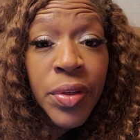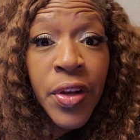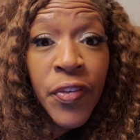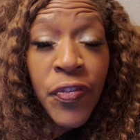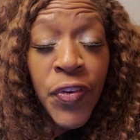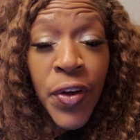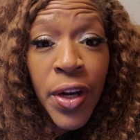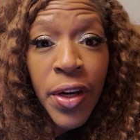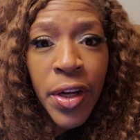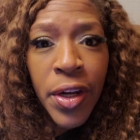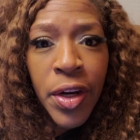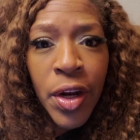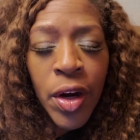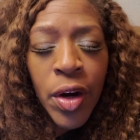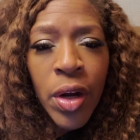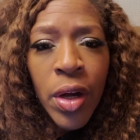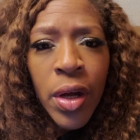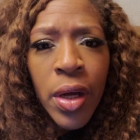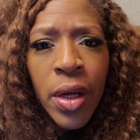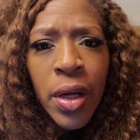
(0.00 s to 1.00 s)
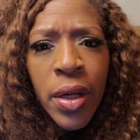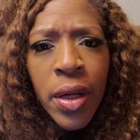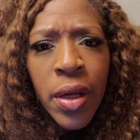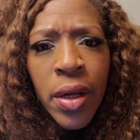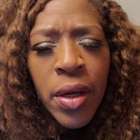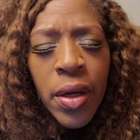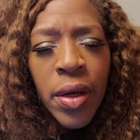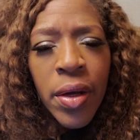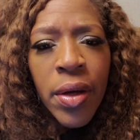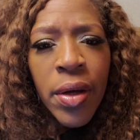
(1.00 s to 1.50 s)
defending her.
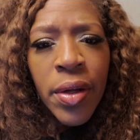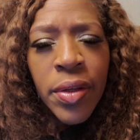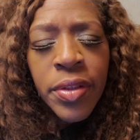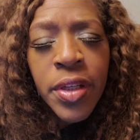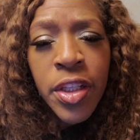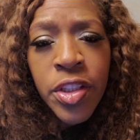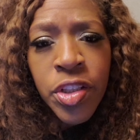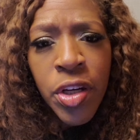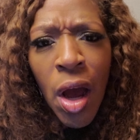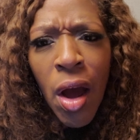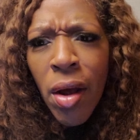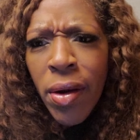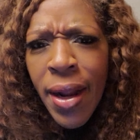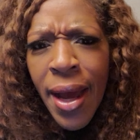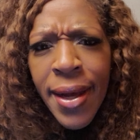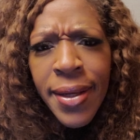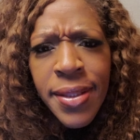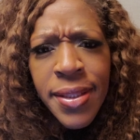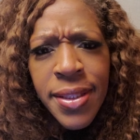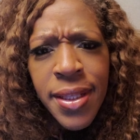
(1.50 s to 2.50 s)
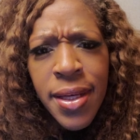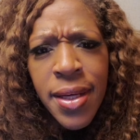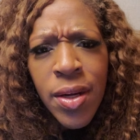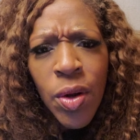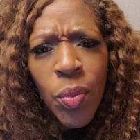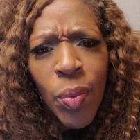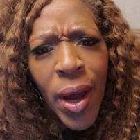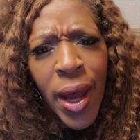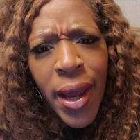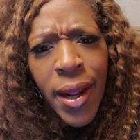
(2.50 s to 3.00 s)
Did y'all not see
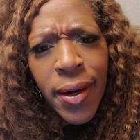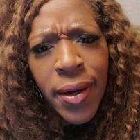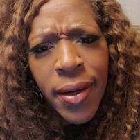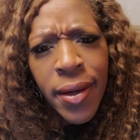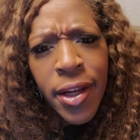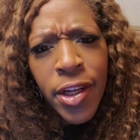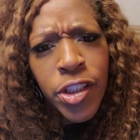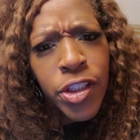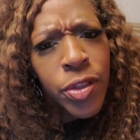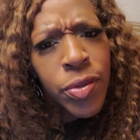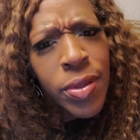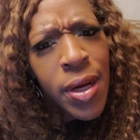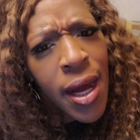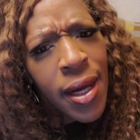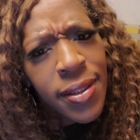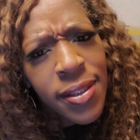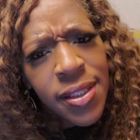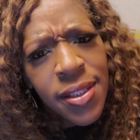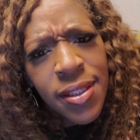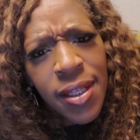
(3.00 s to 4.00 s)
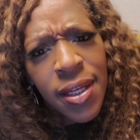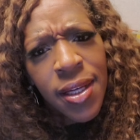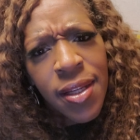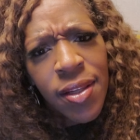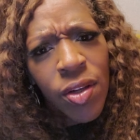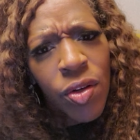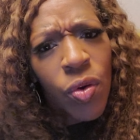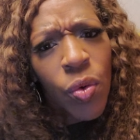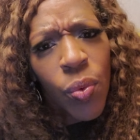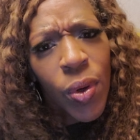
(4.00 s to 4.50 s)
the wedding? Did you not
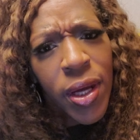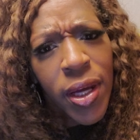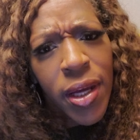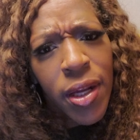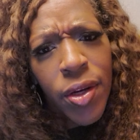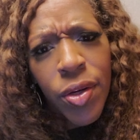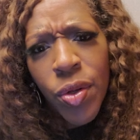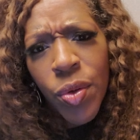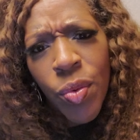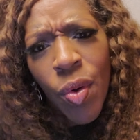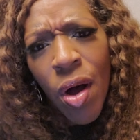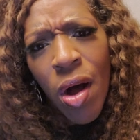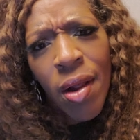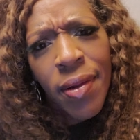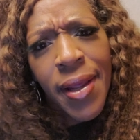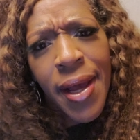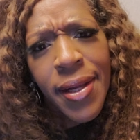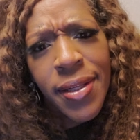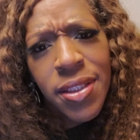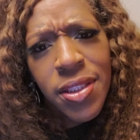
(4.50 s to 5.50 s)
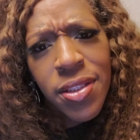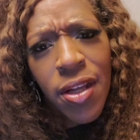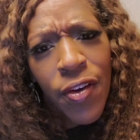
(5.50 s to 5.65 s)
see the queen do all that